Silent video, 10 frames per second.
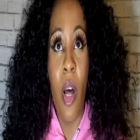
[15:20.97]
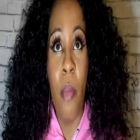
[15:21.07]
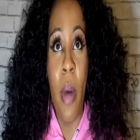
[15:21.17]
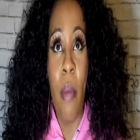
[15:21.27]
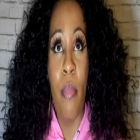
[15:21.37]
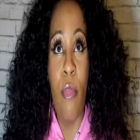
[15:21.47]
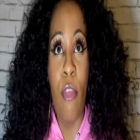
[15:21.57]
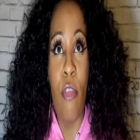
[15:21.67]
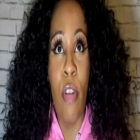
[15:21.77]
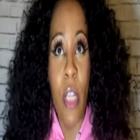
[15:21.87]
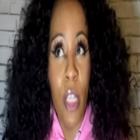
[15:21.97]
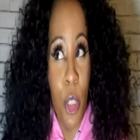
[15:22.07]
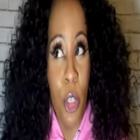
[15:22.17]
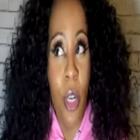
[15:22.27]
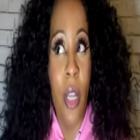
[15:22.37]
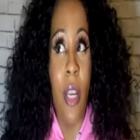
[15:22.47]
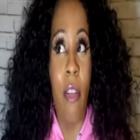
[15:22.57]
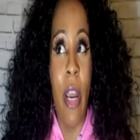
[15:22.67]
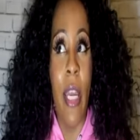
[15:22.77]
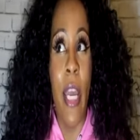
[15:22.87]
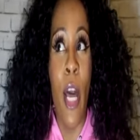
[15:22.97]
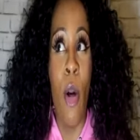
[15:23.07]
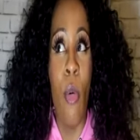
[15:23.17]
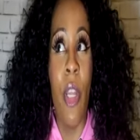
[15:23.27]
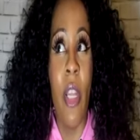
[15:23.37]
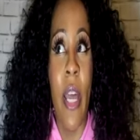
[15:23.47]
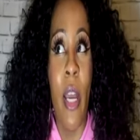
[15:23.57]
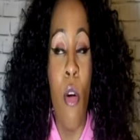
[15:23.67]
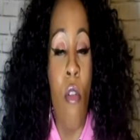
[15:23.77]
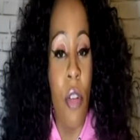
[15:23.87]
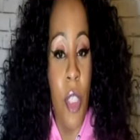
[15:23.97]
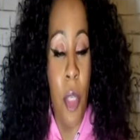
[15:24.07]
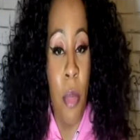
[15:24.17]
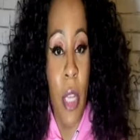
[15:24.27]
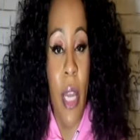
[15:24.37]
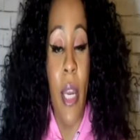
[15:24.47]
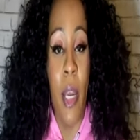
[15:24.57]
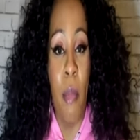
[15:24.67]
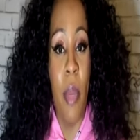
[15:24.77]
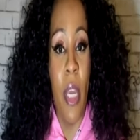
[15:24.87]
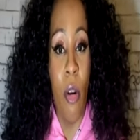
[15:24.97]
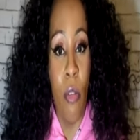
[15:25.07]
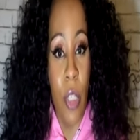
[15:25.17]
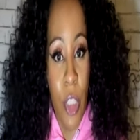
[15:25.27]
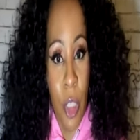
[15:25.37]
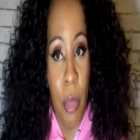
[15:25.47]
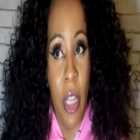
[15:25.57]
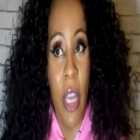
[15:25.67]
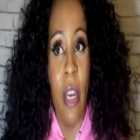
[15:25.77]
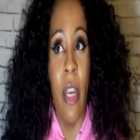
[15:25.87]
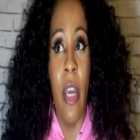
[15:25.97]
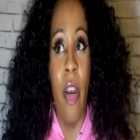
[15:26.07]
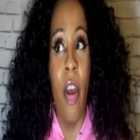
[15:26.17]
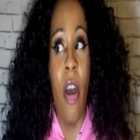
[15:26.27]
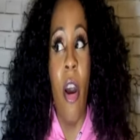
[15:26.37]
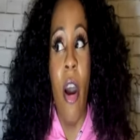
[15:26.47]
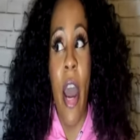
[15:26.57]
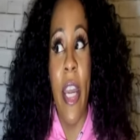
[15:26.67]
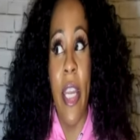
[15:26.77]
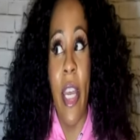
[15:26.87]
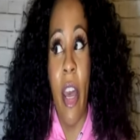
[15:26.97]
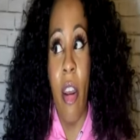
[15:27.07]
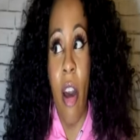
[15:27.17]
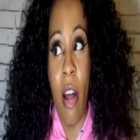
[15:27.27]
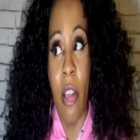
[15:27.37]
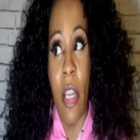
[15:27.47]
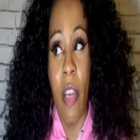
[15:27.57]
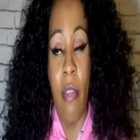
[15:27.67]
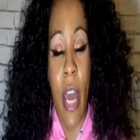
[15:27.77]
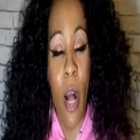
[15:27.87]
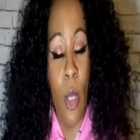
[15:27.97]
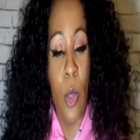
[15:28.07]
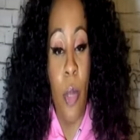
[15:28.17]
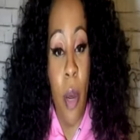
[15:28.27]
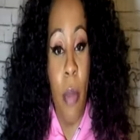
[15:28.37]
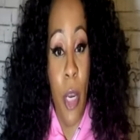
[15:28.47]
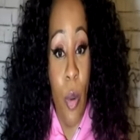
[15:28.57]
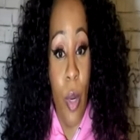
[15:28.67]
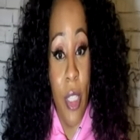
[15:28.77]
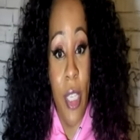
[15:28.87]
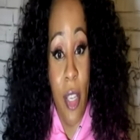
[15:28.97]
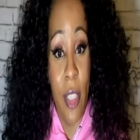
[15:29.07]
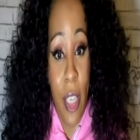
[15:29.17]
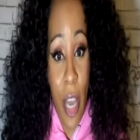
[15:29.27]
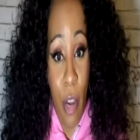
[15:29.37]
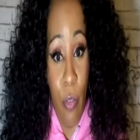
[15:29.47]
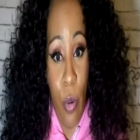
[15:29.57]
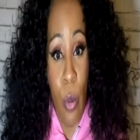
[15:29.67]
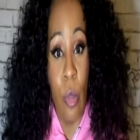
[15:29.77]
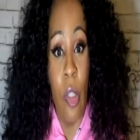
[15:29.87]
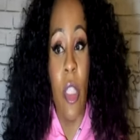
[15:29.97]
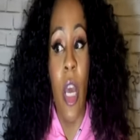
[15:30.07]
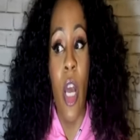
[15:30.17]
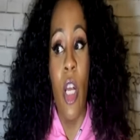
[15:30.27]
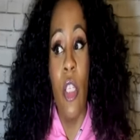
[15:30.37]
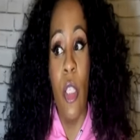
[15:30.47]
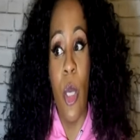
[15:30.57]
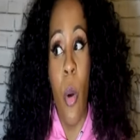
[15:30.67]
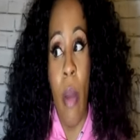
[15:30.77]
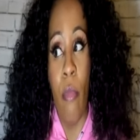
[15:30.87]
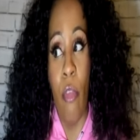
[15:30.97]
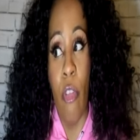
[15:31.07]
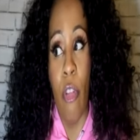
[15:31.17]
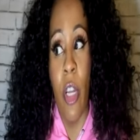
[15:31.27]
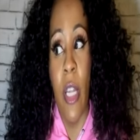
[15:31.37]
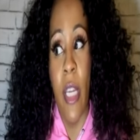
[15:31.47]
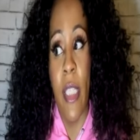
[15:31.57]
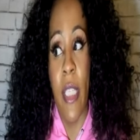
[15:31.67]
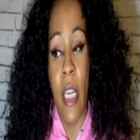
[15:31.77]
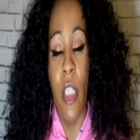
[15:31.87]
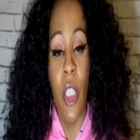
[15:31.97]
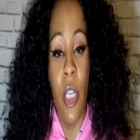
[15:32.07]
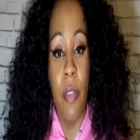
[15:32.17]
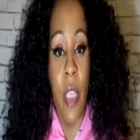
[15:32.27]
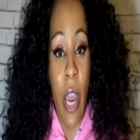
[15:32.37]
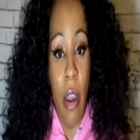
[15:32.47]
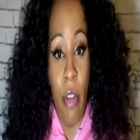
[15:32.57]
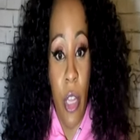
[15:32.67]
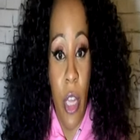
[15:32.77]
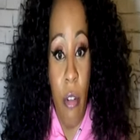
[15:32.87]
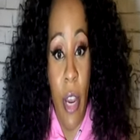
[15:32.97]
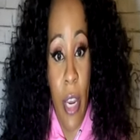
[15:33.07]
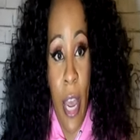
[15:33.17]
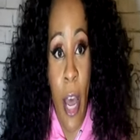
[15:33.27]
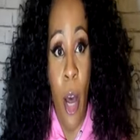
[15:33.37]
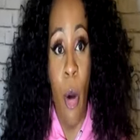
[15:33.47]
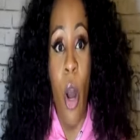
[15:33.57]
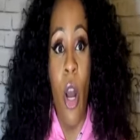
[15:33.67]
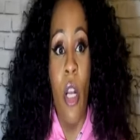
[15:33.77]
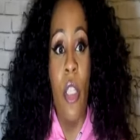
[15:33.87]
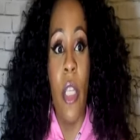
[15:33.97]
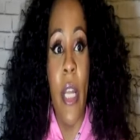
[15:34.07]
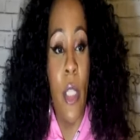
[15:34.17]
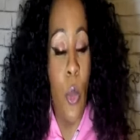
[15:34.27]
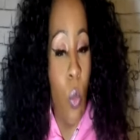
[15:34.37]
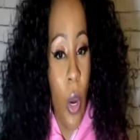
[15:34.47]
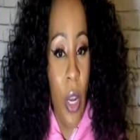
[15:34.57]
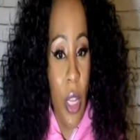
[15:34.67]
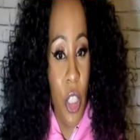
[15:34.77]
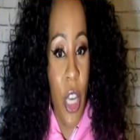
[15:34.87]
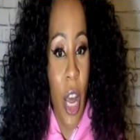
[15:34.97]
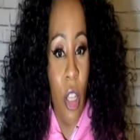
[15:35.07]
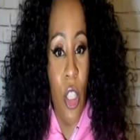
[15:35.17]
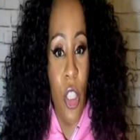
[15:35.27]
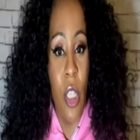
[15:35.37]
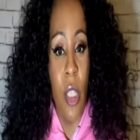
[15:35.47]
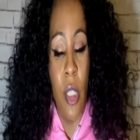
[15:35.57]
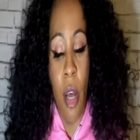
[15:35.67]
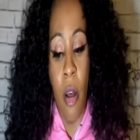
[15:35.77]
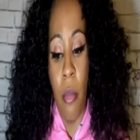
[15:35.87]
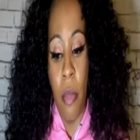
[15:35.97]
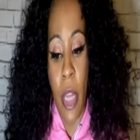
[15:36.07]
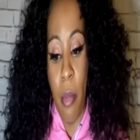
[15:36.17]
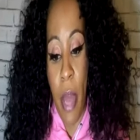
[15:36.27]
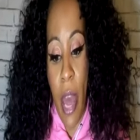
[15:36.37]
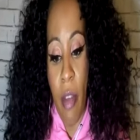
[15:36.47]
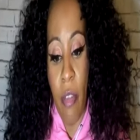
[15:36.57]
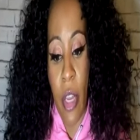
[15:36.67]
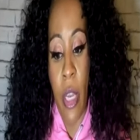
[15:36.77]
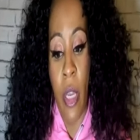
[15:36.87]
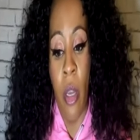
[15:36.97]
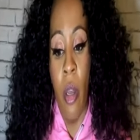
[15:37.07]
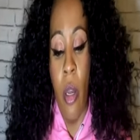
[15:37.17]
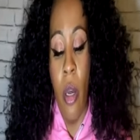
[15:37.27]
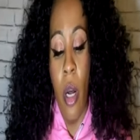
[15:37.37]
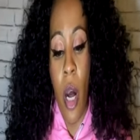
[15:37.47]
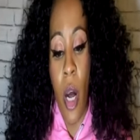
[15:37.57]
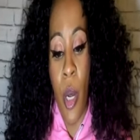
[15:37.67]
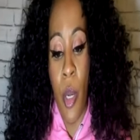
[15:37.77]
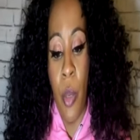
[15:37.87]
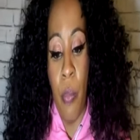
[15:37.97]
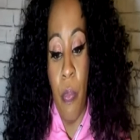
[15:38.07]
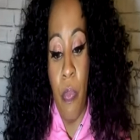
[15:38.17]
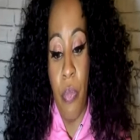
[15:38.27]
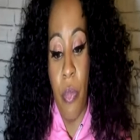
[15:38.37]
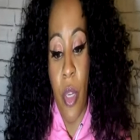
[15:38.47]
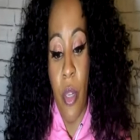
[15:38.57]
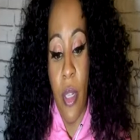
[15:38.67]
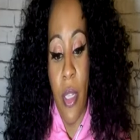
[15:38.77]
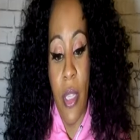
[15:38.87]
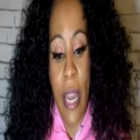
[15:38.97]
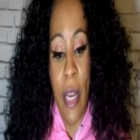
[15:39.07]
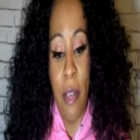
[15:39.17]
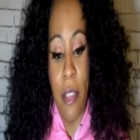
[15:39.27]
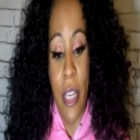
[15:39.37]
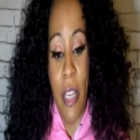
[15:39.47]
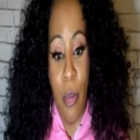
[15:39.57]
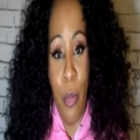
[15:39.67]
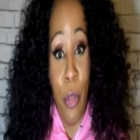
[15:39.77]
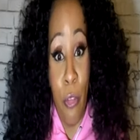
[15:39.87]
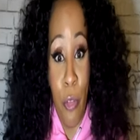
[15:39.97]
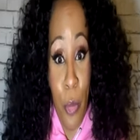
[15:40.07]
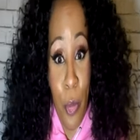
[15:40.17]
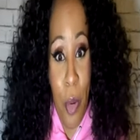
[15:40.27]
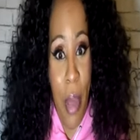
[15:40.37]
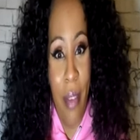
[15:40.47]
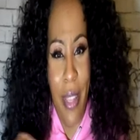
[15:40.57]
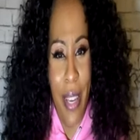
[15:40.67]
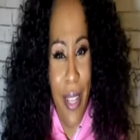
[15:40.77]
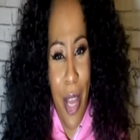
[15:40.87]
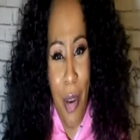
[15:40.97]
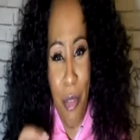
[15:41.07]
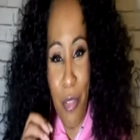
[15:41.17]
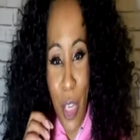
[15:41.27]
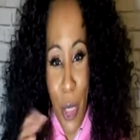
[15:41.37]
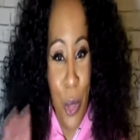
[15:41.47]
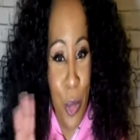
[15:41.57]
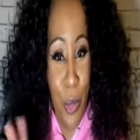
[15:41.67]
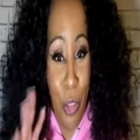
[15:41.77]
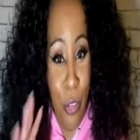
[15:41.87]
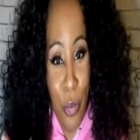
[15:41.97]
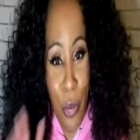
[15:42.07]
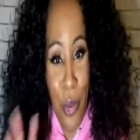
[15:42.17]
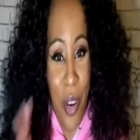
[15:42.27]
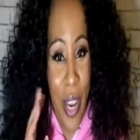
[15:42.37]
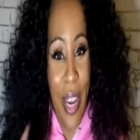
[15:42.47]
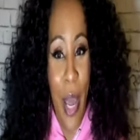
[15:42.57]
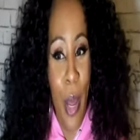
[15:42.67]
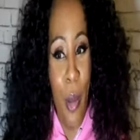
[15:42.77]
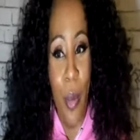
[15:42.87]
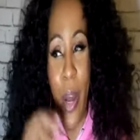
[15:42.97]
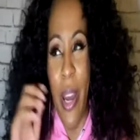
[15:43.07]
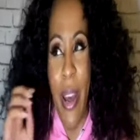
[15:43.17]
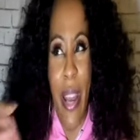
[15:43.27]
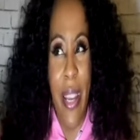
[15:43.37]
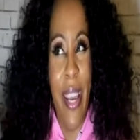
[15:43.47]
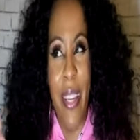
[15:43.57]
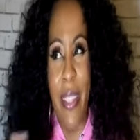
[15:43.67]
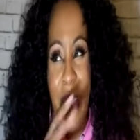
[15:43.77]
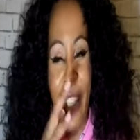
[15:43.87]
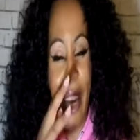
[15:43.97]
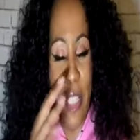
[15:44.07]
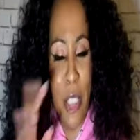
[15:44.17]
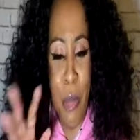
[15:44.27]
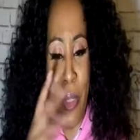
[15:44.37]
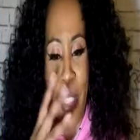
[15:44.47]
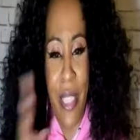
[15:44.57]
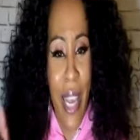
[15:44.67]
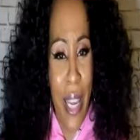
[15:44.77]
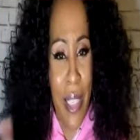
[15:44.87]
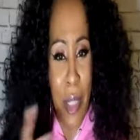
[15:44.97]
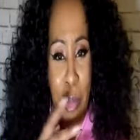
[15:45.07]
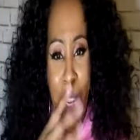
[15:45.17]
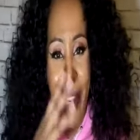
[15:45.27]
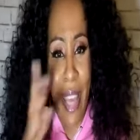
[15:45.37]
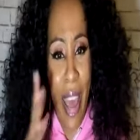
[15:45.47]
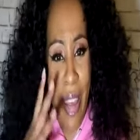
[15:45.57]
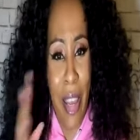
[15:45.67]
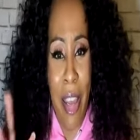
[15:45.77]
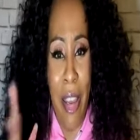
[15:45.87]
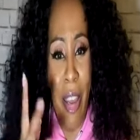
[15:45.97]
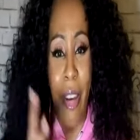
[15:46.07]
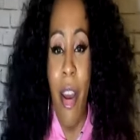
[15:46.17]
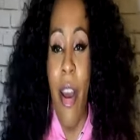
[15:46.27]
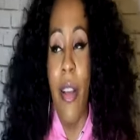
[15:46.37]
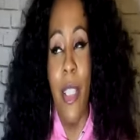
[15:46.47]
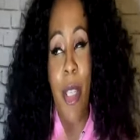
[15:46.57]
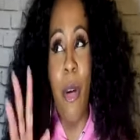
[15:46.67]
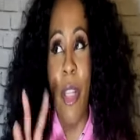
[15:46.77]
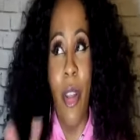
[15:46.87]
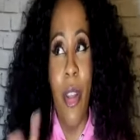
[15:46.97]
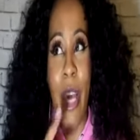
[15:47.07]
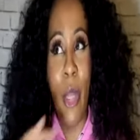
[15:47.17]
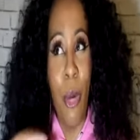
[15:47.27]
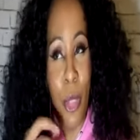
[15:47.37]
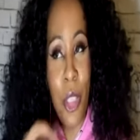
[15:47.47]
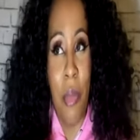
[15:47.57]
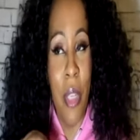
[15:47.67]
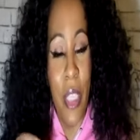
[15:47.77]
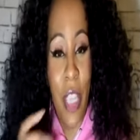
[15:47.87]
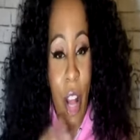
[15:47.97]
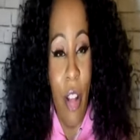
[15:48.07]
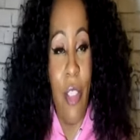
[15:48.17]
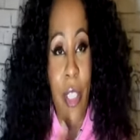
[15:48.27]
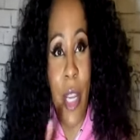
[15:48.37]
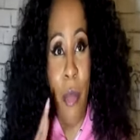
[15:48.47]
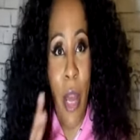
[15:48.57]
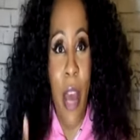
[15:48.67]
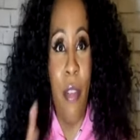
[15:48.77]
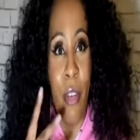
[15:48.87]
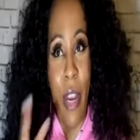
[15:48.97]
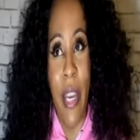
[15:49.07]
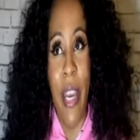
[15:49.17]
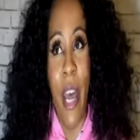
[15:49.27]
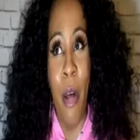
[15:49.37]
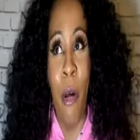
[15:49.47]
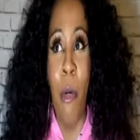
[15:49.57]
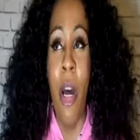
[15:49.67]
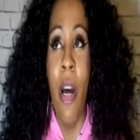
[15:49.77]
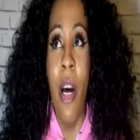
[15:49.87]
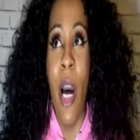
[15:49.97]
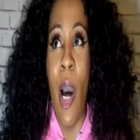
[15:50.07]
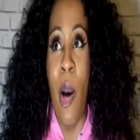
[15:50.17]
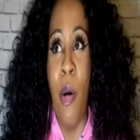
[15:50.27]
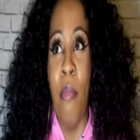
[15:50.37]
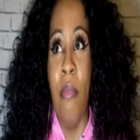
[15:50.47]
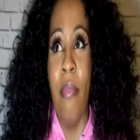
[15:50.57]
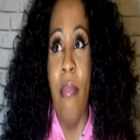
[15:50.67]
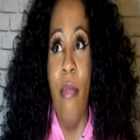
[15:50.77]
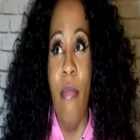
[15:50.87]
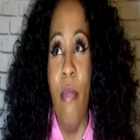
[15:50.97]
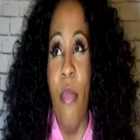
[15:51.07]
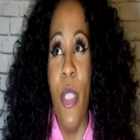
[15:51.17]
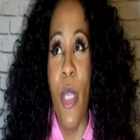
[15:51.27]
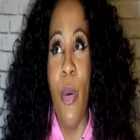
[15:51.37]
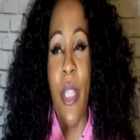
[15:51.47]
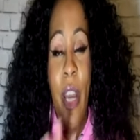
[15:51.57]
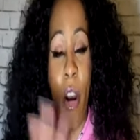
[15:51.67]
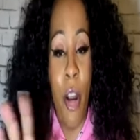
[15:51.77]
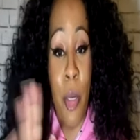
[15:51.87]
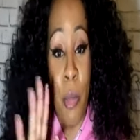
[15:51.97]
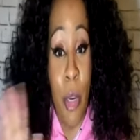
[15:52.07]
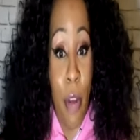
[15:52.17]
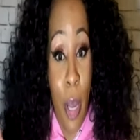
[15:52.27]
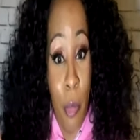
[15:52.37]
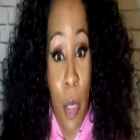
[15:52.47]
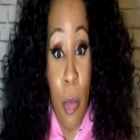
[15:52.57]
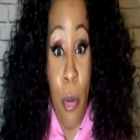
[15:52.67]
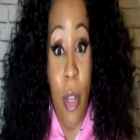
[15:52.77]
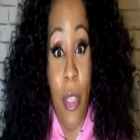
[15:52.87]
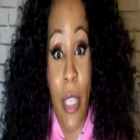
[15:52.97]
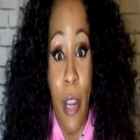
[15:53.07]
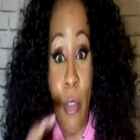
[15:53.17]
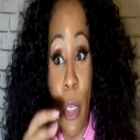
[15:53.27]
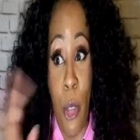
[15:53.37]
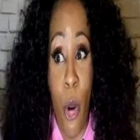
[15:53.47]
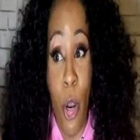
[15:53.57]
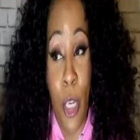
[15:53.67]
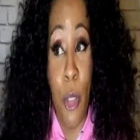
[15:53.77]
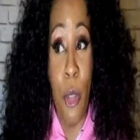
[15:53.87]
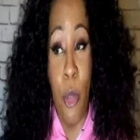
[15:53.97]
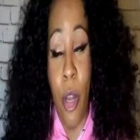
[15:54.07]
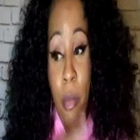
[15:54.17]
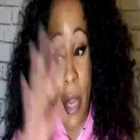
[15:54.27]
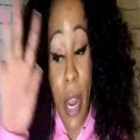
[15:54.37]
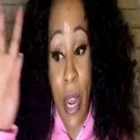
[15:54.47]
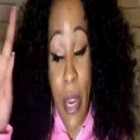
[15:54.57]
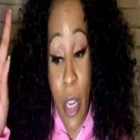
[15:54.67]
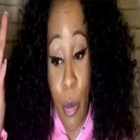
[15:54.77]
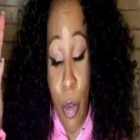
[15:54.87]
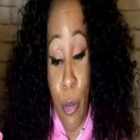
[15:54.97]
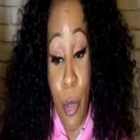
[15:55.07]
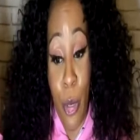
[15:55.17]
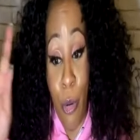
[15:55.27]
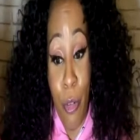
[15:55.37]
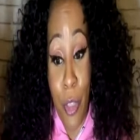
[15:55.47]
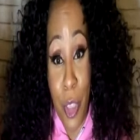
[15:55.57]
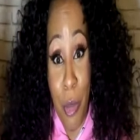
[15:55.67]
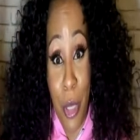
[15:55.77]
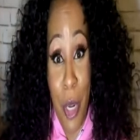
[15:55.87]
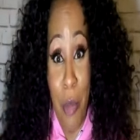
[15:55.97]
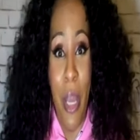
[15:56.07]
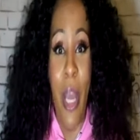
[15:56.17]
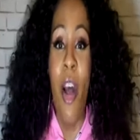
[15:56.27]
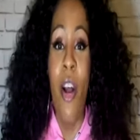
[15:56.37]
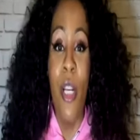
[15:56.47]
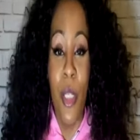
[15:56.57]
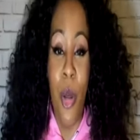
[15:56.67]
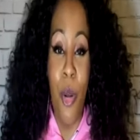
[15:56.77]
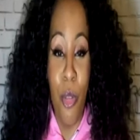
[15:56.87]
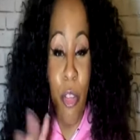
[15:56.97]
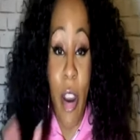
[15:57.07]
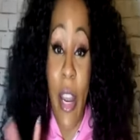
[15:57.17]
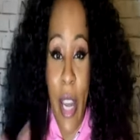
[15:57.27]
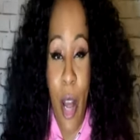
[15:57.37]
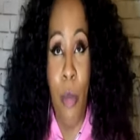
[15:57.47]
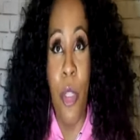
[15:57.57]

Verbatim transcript: I'm really struggling right now with like overstimulating and being overstimulated and I cannot leave the house without my noise canceling headphones. So I'm really sensitive to everything right now. So that's mm-hmm. one of the challenges um, that I'm having. Um, like even with food, I'm having like a lot of issues with food right now. I can't like deal with the taste. I'm like gagging, and so like those are some of the challenges that I'm having right now. Um, so it's like hard to be around people because like if they're talking too long, like I got to get away from you. You're overstimulating me. So right oh, now wow.